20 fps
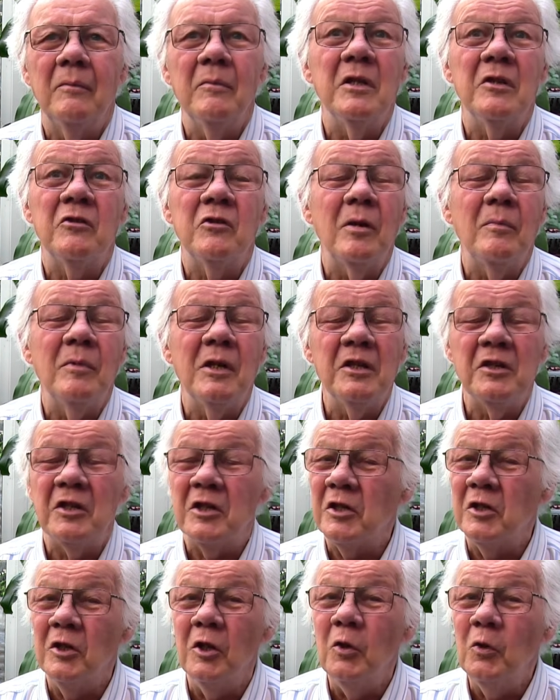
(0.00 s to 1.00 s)
The trouble is
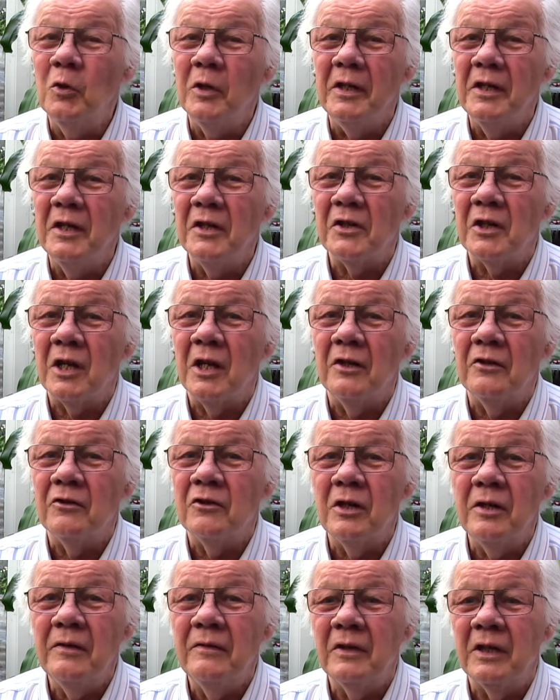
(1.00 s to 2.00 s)
it's law in this
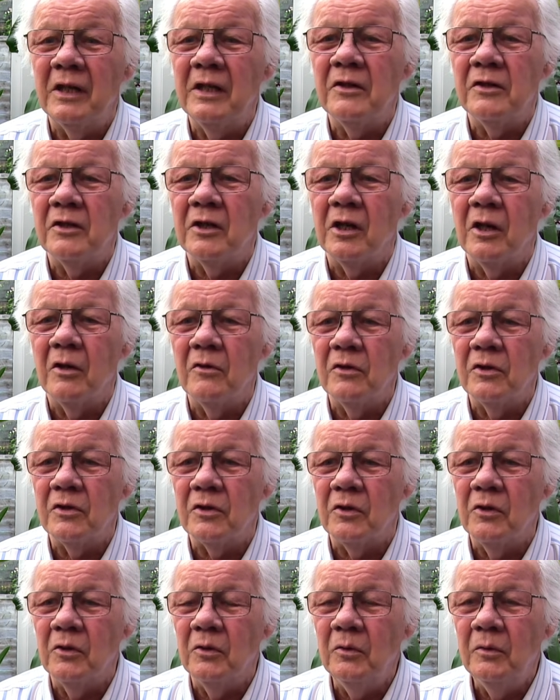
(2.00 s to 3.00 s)
country for kids to go to
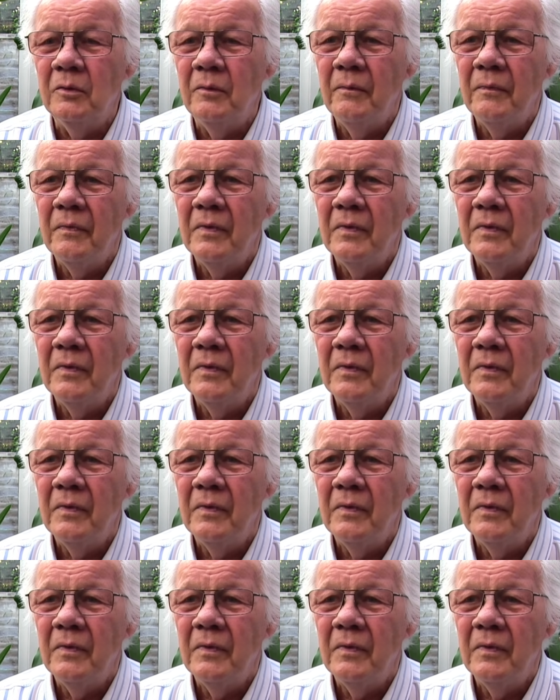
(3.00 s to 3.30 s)
school.